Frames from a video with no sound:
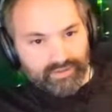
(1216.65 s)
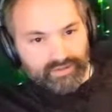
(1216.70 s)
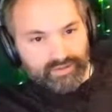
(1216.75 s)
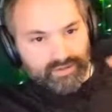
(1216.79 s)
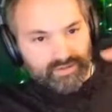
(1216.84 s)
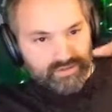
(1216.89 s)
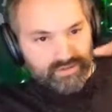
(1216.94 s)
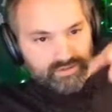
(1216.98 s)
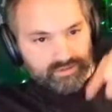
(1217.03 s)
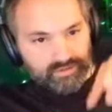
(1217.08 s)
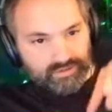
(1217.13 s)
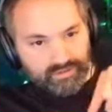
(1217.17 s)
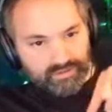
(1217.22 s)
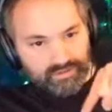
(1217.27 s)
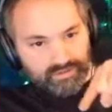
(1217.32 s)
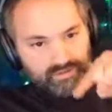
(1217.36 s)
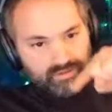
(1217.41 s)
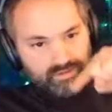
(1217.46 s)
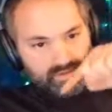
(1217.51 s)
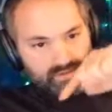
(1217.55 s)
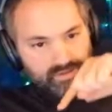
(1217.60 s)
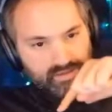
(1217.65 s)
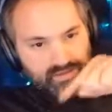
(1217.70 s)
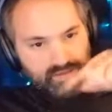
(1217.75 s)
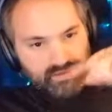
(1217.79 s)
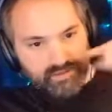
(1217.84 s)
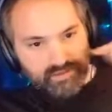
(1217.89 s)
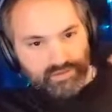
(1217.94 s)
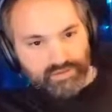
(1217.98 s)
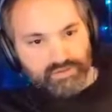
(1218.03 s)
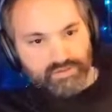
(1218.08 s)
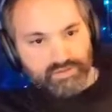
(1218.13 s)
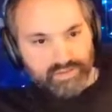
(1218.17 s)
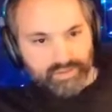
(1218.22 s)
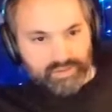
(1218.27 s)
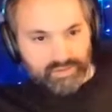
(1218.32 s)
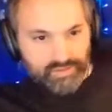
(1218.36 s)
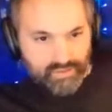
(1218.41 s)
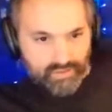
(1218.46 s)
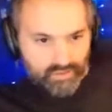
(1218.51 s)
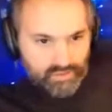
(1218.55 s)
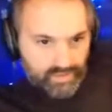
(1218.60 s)
It doesn't look like a
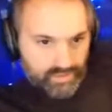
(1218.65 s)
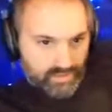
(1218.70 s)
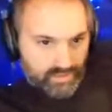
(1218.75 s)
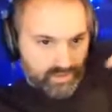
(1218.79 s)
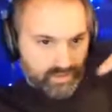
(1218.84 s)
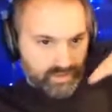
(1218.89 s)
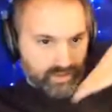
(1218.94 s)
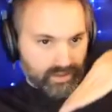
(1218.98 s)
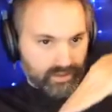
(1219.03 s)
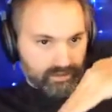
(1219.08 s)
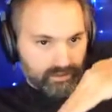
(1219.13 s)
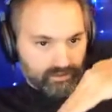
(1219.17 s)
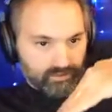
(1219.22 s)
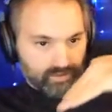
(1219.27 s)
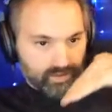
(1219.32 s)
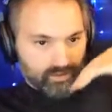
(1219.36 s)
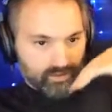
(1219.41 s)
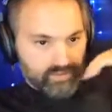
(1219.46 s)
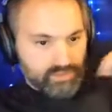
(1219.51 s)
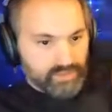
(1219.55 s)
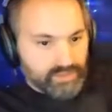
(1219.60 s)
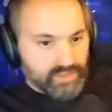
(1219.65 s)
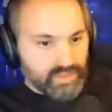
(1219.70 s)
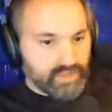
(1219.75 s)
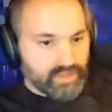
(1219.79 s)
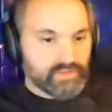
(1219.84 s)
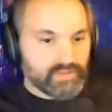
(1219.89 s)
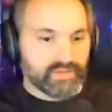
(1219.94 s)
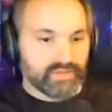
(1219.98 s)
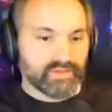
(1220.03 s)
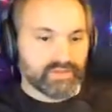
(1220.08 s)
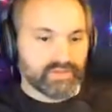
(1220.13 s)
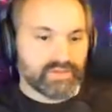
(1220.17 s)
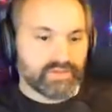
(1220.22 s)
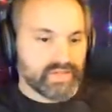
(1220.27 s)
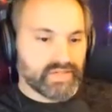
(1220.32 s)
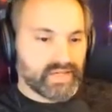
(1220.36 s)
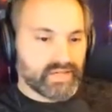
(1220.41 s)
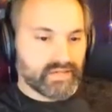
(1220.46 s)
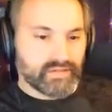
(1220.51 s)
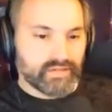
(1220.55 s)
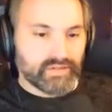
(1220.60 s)
straight line of I'm doing everything
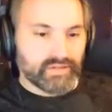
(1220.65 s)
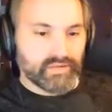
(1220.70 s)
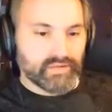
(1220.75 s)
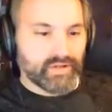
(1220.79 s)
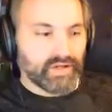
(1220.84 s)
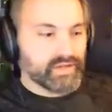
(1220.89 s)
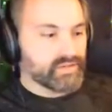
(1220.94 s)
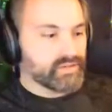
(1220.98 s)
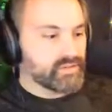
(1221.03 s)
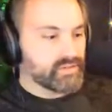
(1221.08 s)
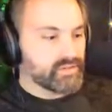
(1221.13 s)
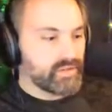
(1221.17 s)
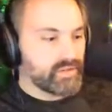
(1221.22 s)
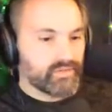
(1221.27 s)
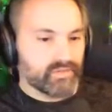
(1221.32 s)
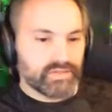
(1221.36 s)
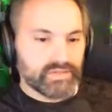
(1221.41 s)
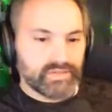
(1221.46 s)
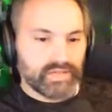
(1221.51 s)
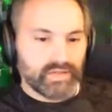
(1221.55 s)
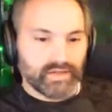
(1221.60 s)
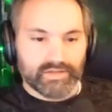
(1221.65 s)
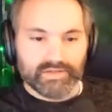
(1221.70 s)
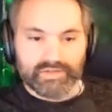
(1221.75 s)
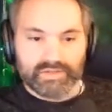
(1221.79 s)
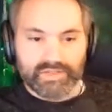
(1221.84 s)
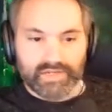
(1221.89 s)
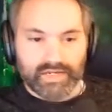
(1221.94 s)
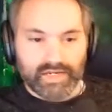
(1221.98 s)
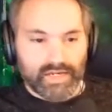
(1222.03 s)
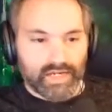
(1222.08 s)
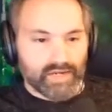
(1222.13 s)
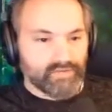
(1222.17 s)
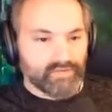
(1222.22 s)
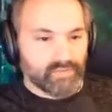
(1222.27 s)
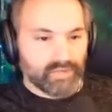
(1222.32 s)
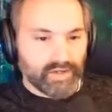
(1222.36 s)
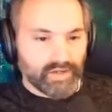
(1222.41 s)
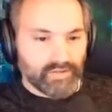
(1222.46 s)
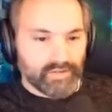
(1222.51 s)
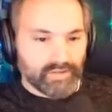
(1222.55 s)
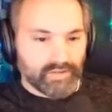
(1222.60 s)
exactly correct, so every day I'll see a half a
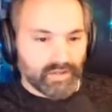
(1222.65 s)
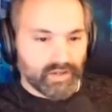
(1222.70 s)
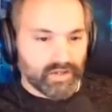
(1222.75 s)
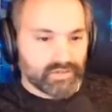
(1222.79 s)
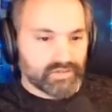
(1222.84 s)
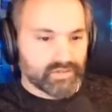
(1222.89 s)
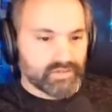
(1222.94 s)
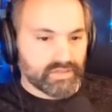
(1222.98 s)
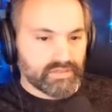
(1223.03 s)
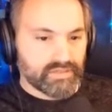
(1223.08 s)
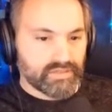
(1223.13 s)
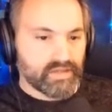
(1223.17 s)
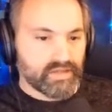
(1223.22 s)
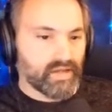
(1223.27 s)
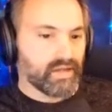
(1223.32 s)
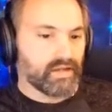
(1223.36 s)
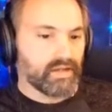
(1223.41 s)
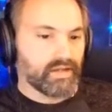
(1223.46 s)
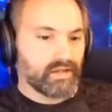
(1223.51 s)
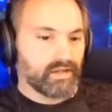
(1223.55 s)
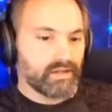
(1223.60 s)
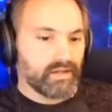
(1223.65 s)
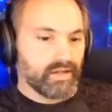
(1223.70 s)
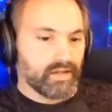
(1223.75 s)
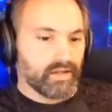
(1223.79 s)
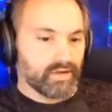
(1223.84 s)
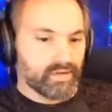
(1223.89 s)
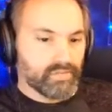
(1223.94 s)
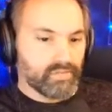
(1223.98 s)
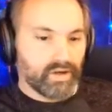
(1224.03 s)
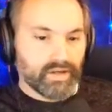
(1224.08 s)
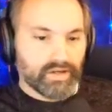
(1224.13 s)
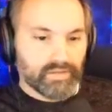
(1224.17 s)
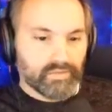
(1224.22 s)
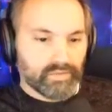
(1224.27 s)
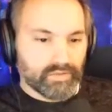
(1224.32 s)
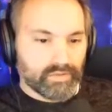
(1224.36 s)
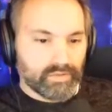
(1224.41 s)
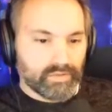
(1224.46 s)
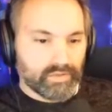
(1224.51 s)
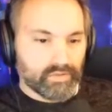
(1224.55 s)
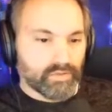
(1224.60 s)
pound of loss. That's not how your body
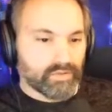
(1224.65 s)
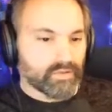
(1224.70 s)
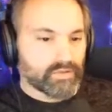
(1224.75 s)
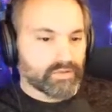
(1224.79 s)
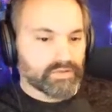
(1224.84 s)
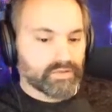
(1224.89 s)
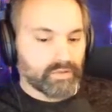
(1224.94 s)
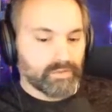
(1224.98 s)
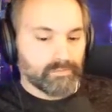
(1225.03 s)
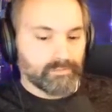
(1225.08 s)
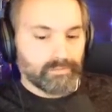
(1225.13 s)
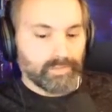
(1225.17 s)
really works.